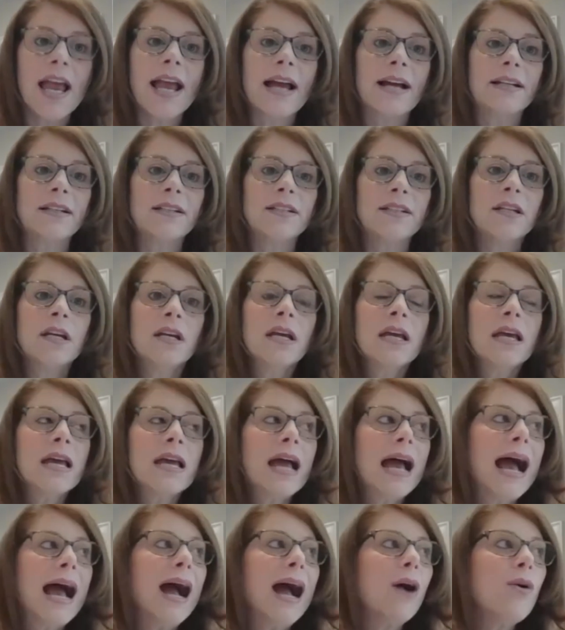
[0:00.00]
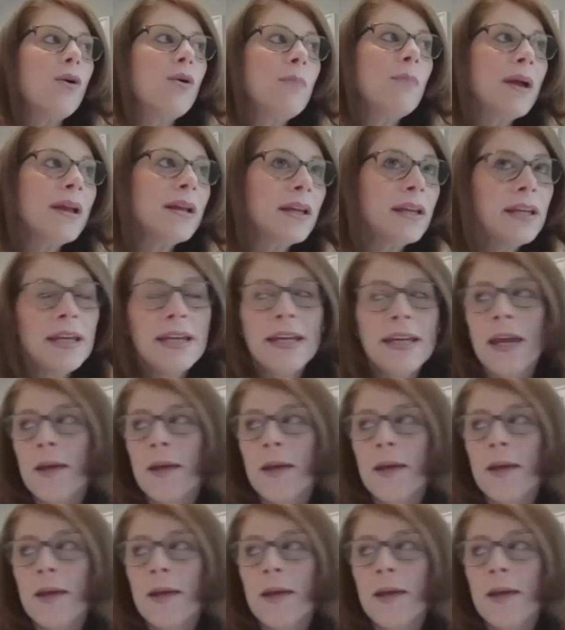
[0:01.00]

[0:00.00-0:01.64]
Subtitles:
And how am I going to